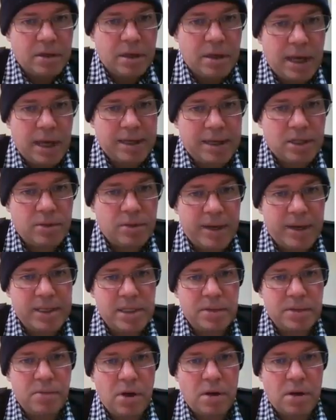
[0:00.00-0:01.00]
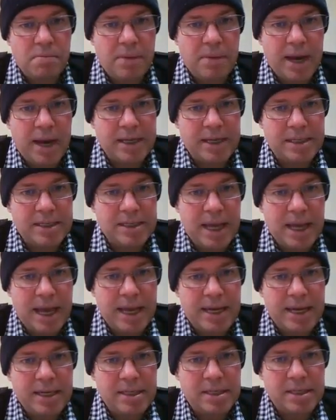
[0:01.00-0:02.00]
And 21 minus
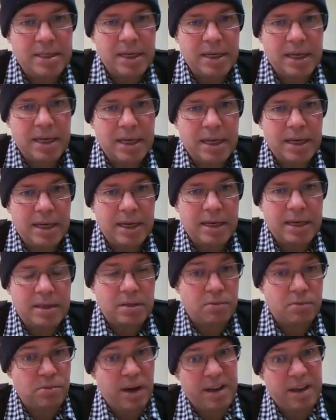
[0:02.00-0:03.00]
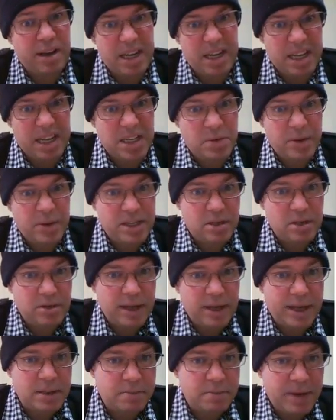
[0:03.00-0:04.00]
8 is, well, an easy way to do
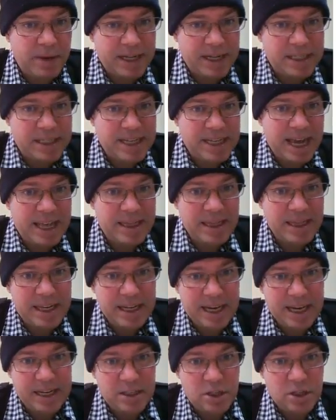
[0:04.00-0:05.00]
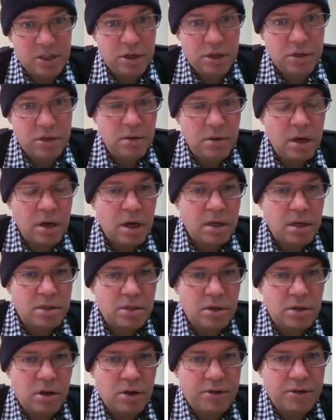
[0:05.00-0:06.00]
that is minus 10, then add 2,
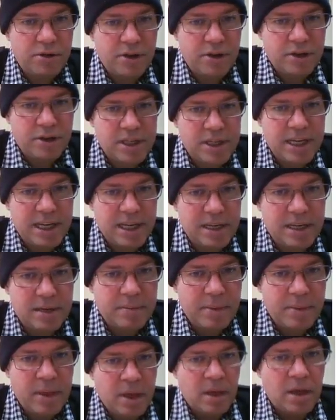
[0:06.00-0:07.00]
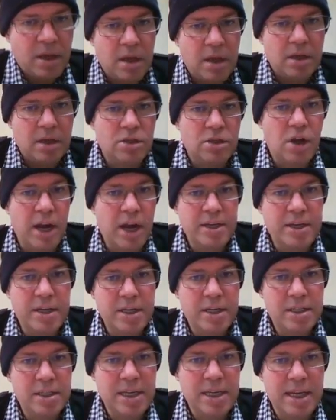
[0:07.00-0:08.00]
so 13. So, and you
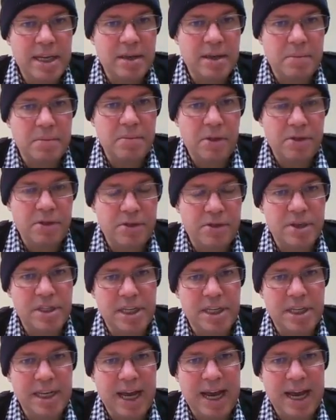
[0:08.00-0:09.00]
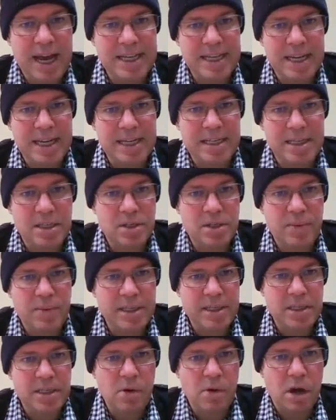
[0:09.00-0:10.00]
can see that 13 add 8 is
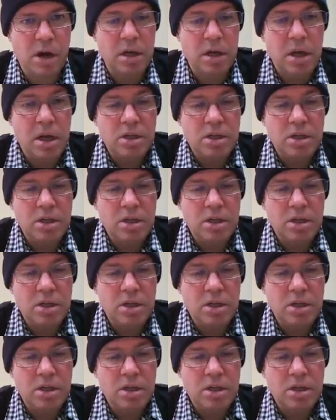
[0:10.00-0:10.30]
21.